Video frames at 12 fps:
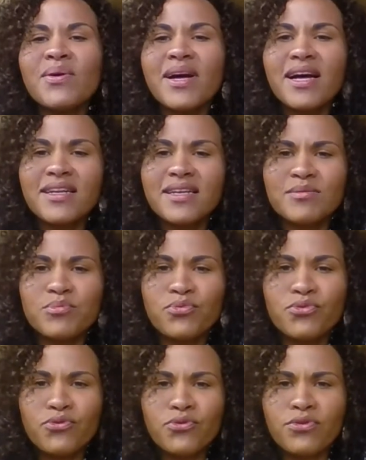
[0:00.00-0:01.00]
ahead and
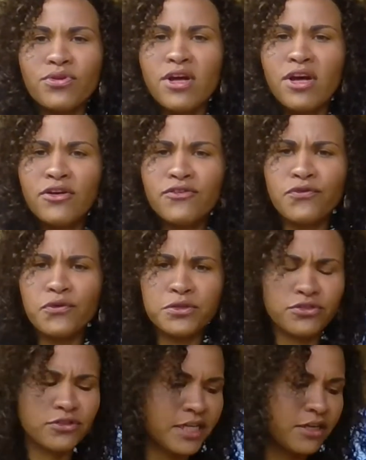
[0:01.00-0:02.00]
pull 4
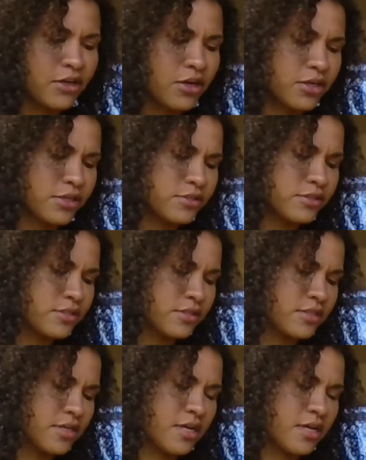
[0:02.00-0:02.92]
straight cards,